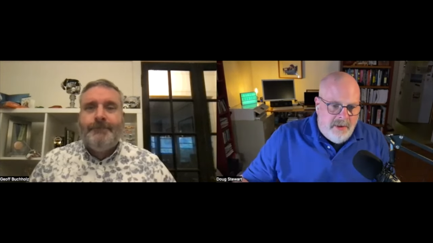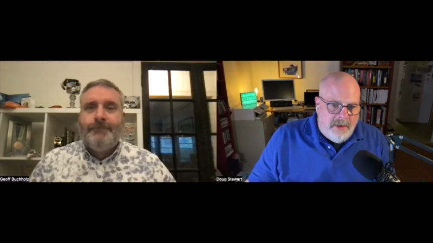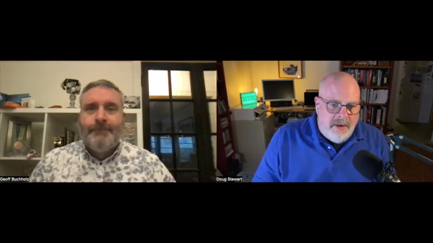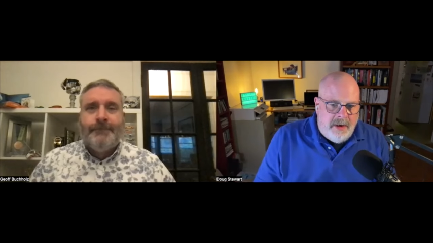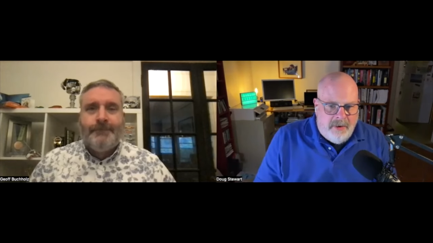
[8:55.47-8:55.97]

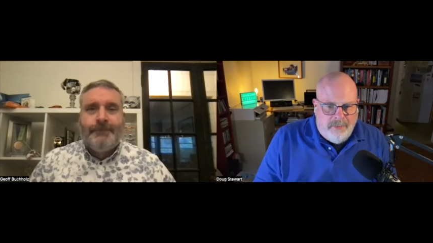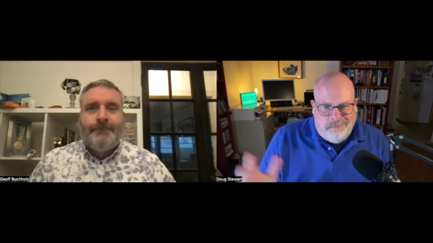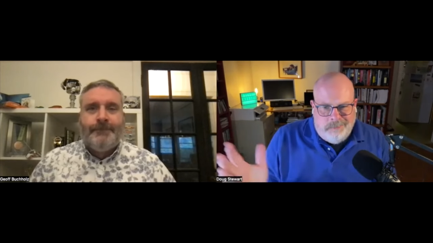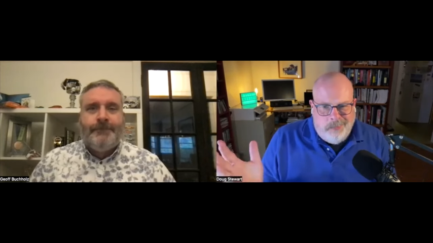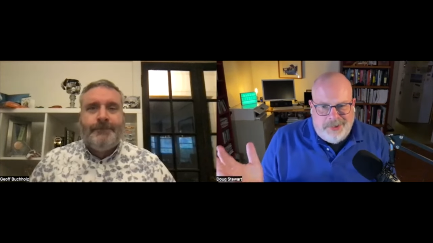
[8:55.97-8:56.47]
Speaker 1: you know,
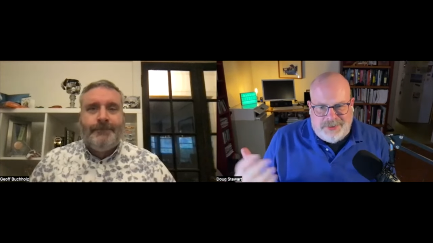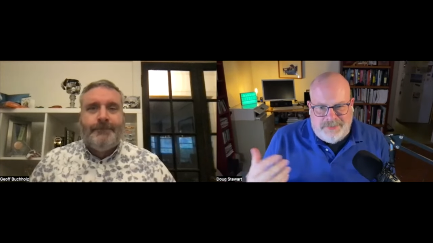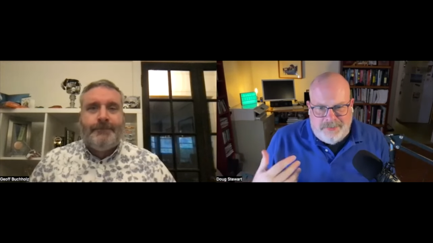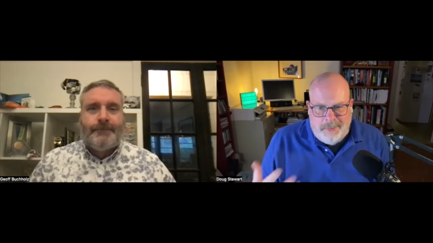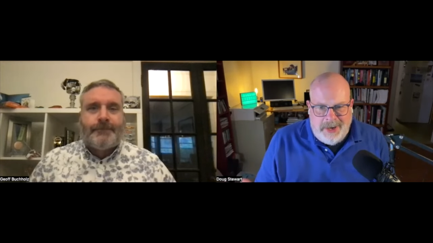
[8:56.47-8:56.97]
which
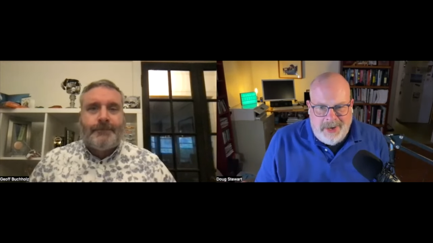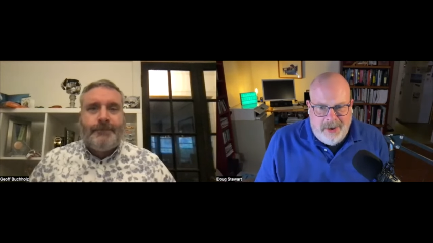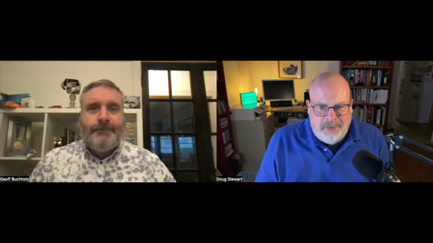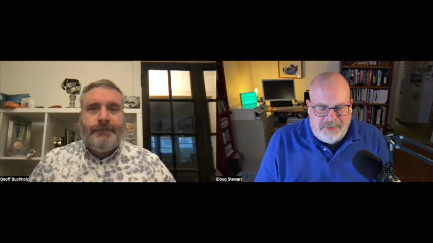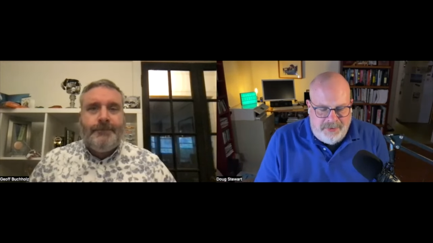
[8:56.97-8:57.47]
for me
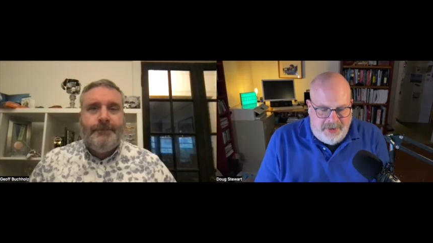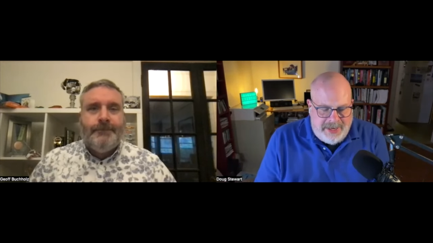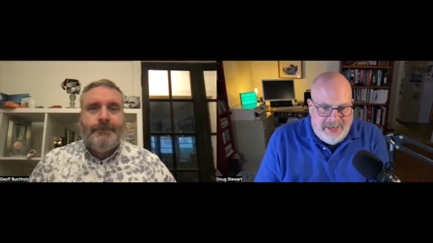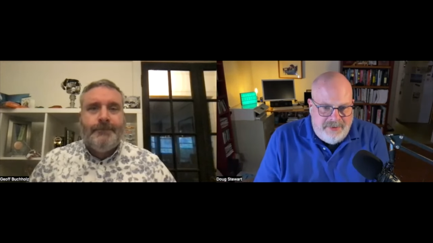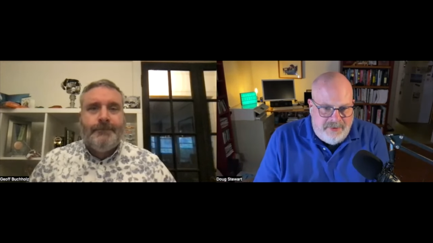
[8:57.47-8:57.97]
goes
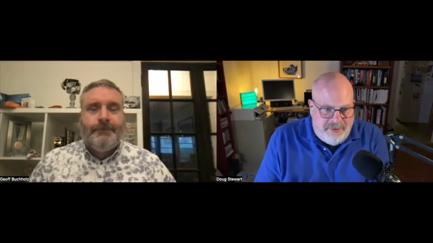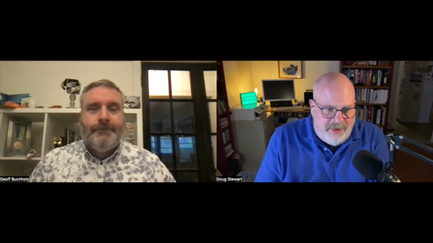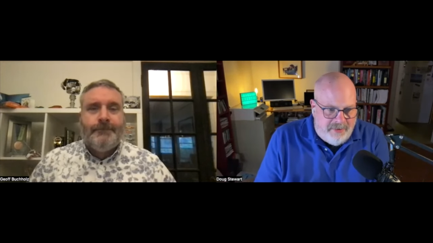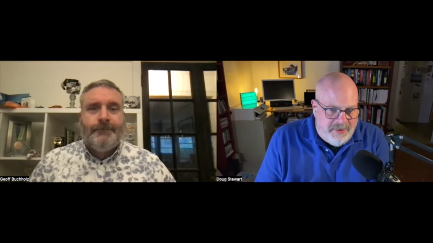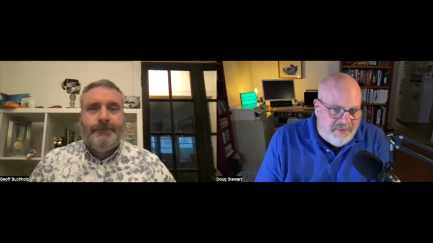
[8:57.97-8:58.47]
again to
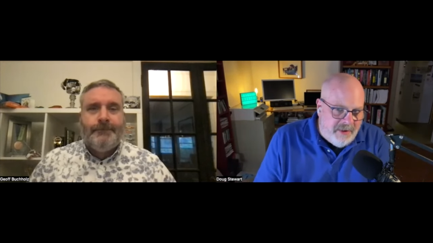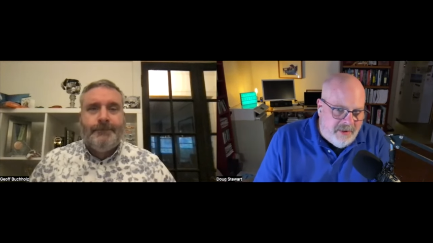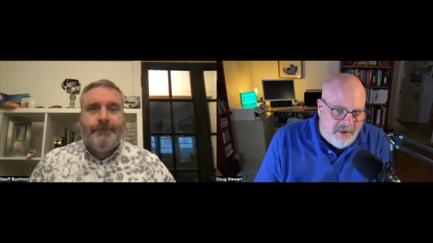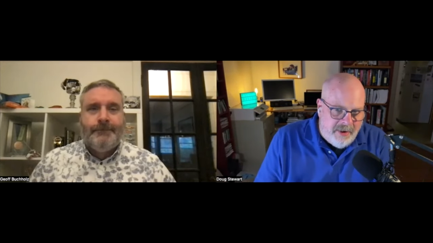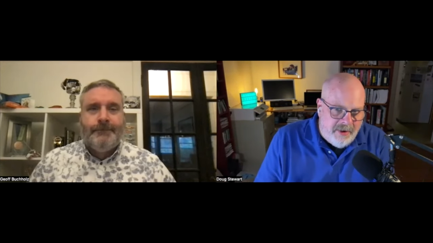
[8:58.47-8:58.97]
their
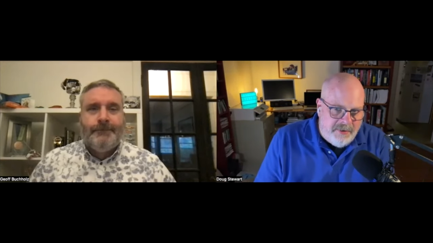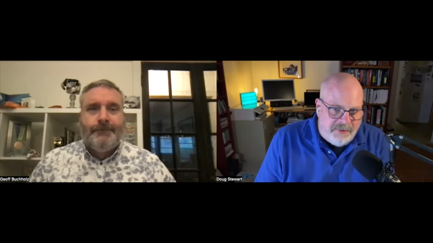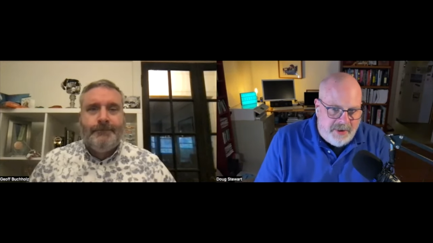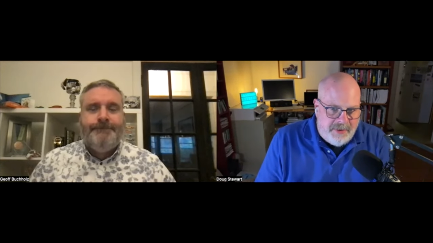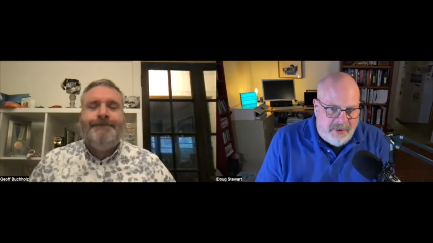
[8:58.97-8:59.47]
interiors
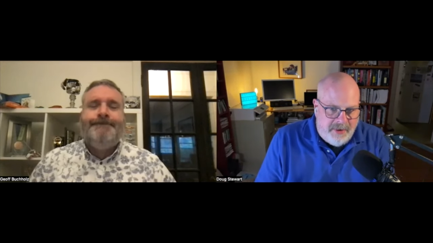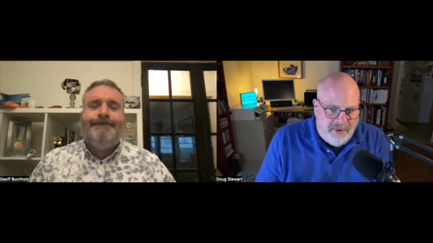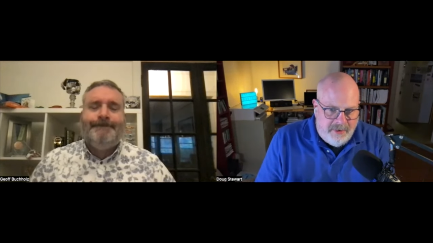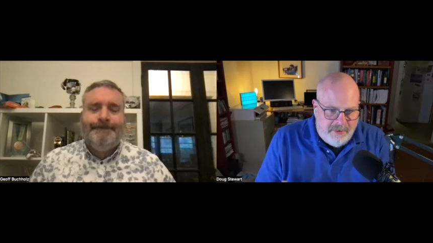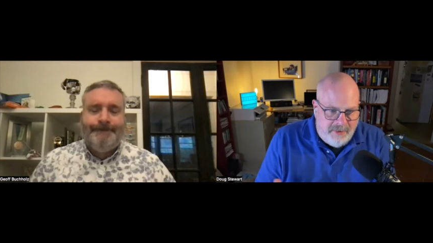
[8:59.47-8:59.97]
and
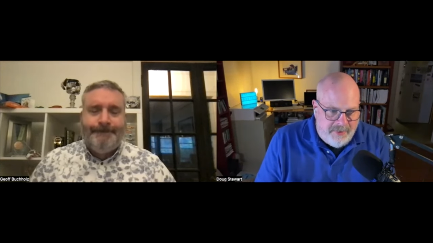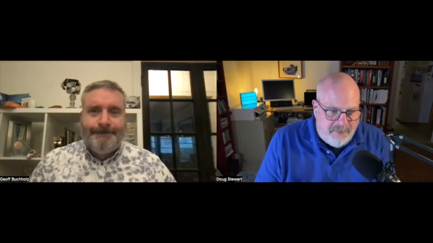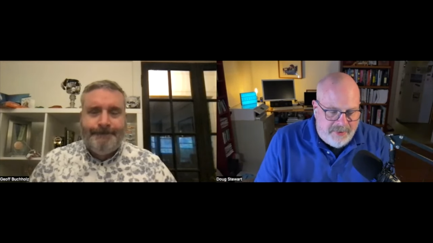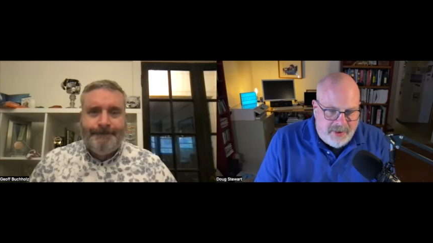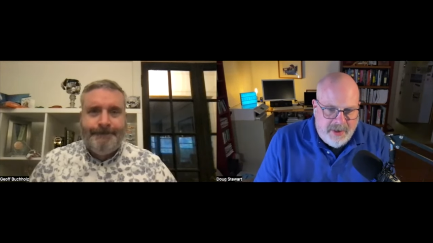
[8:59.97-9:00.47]
their everything.